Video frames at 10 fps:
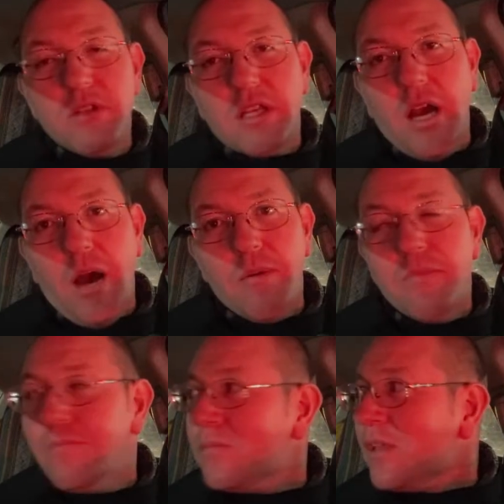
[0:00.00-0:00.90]
a common,
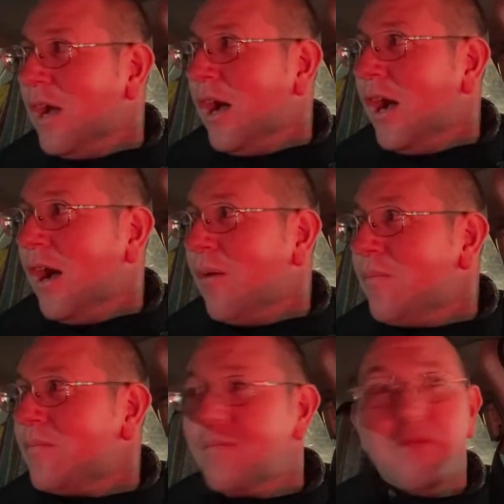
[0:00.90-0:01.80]

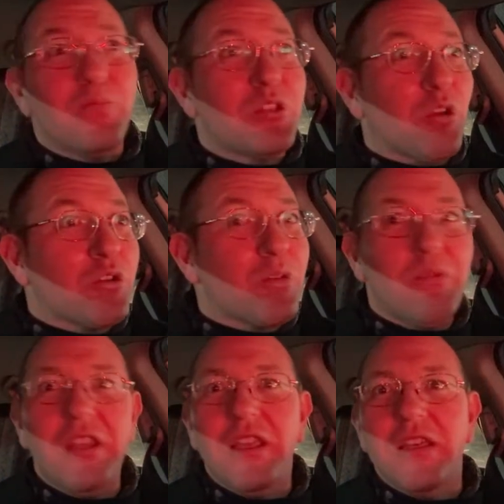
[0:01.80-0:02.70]
social
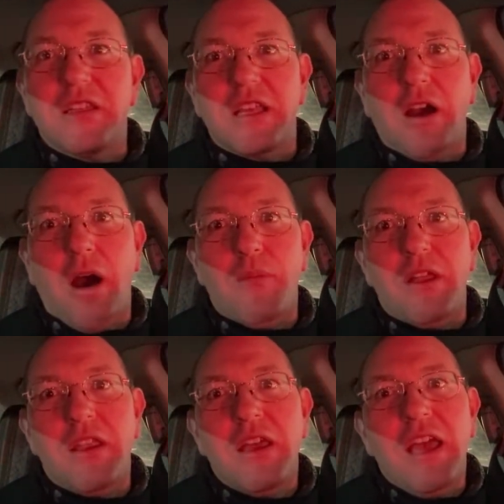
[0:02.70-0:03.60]
media is a
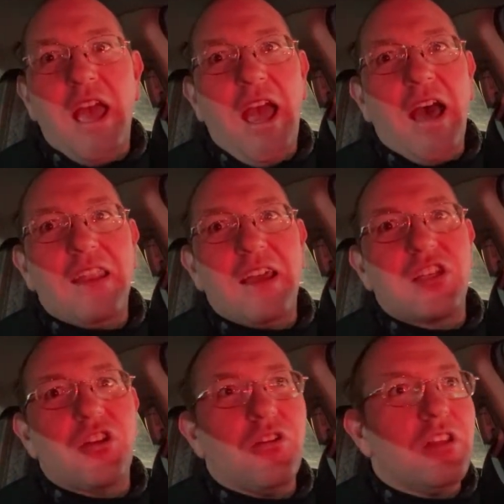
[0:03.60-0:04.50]
common, and like
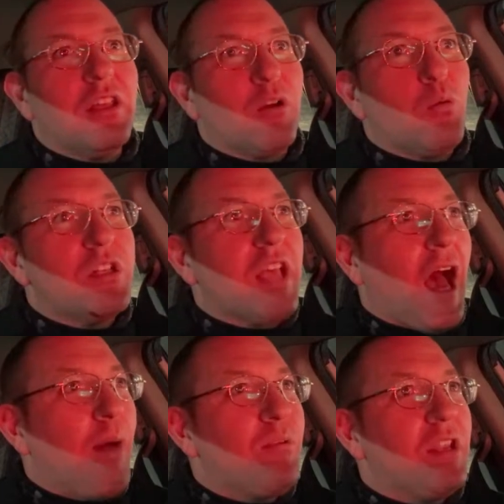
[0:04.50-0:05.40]
certainly like what's
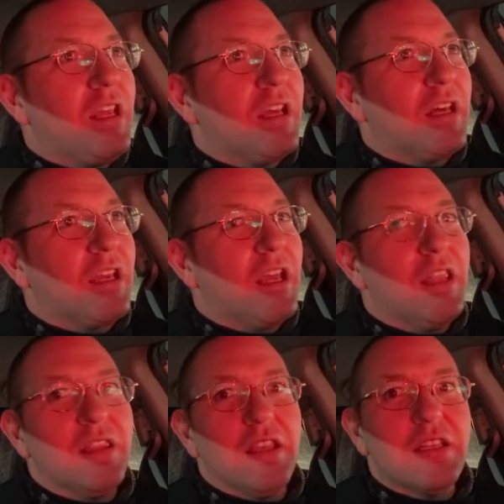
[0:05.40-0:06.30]
happening like
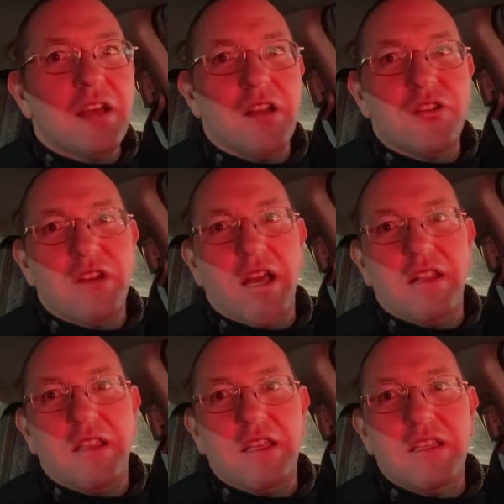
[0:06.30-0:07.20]
in this country at
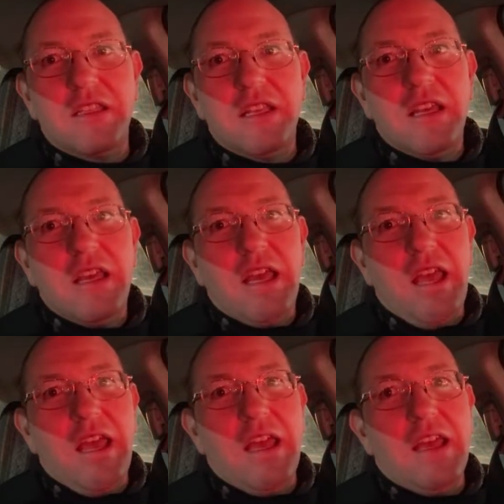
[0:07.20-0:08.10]
least
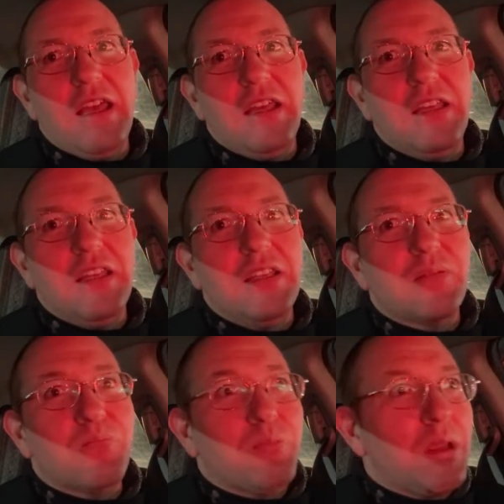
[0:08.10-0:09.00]
is
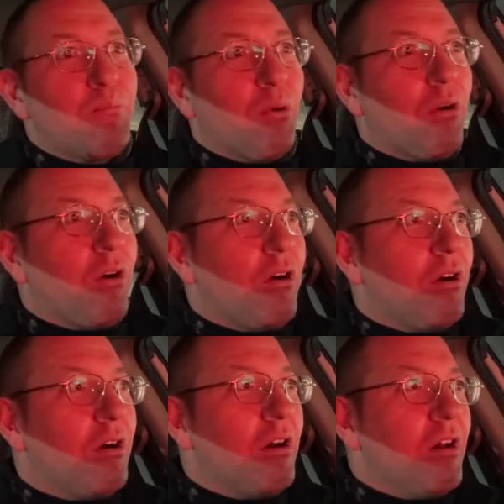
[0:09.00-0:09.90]

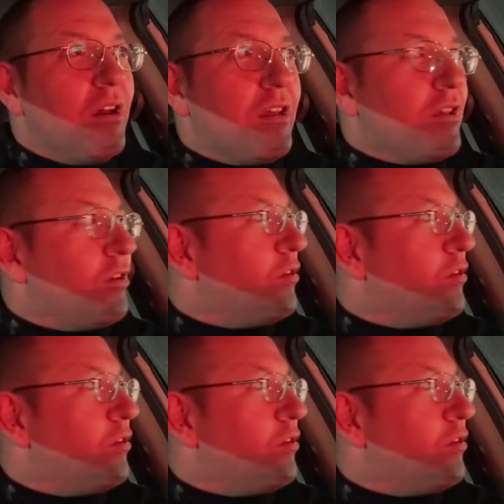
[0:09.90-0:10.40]
people, you